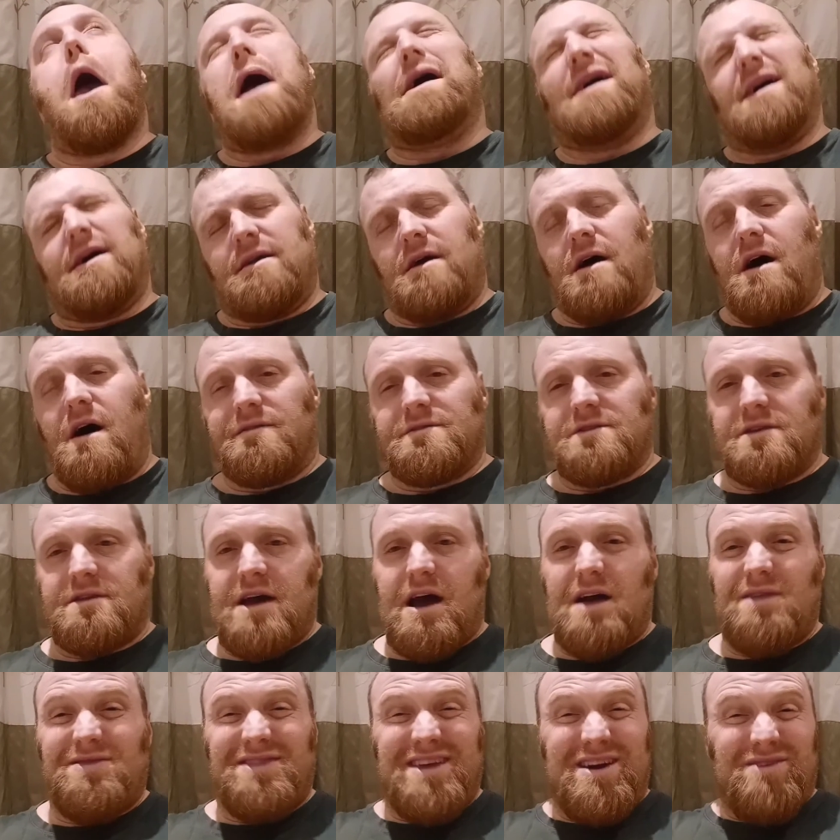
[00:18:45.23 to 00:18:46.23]
and after
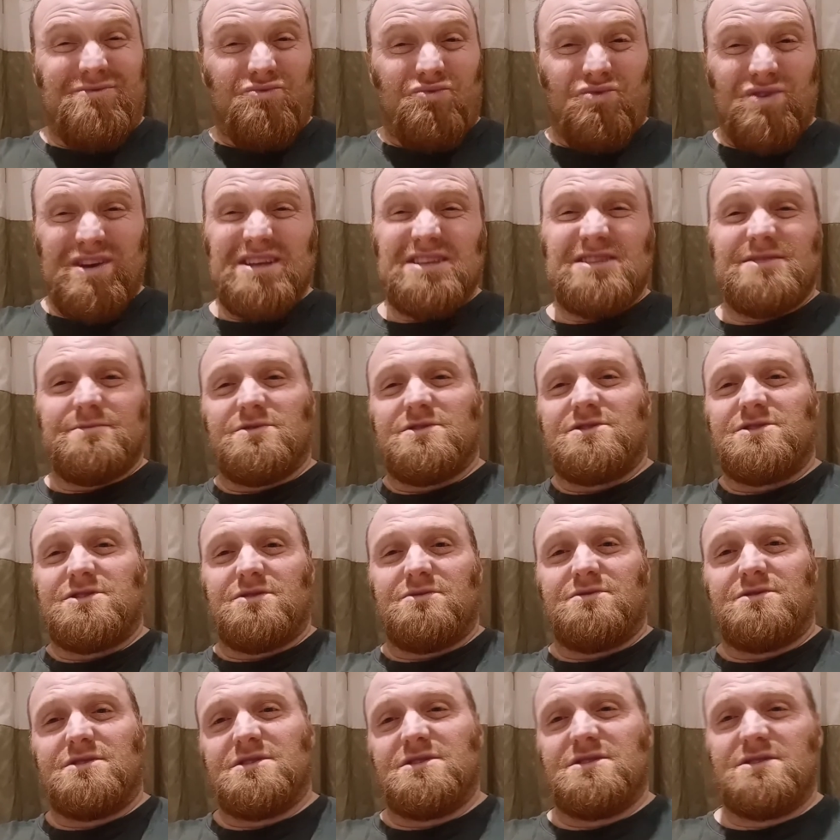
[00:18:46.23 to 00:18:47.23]
that they're reasonable
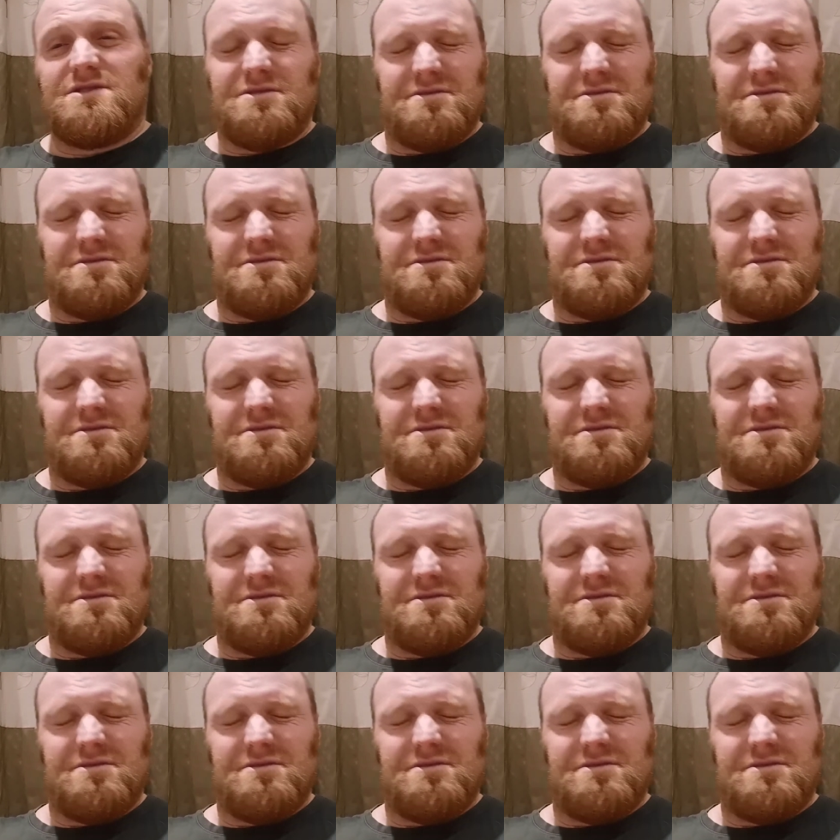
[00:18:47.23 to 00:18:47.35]
shooters,